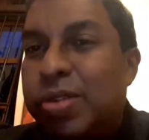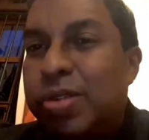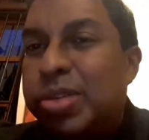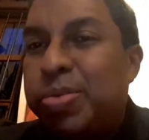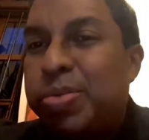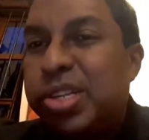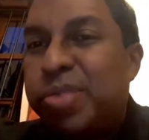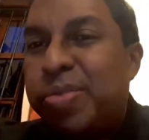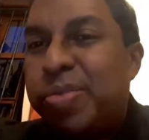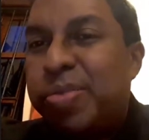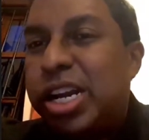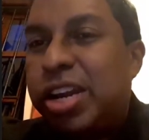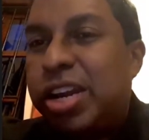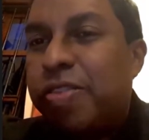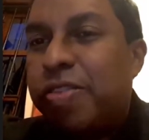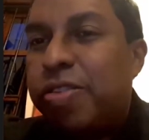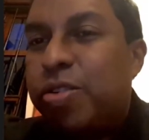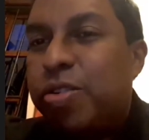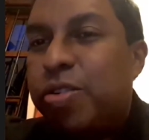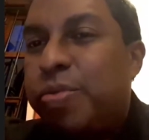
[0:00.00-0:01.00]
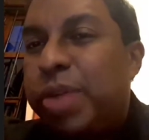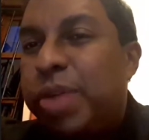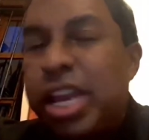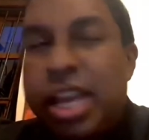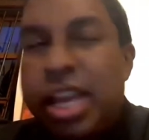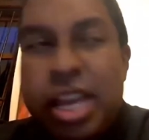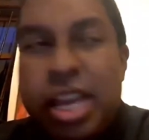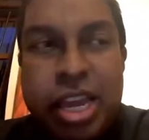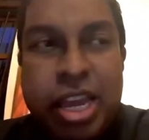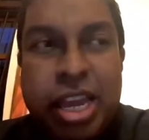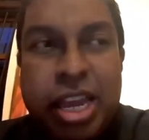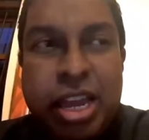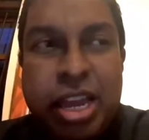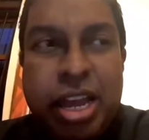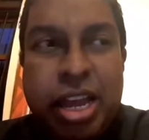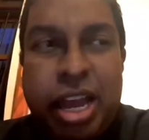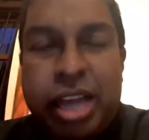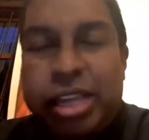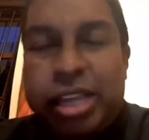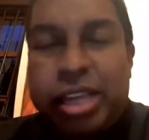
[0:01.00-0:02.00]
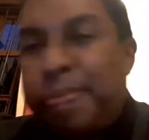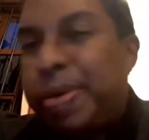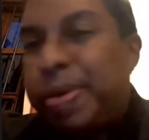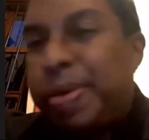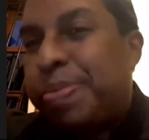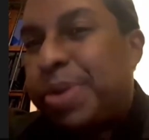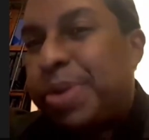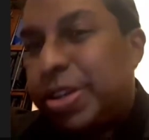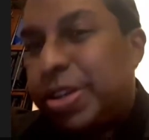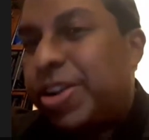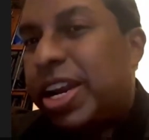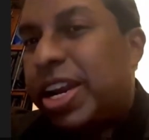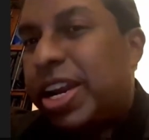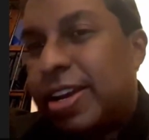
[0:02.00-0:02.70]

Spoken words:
the possibility of you being the perpetrator.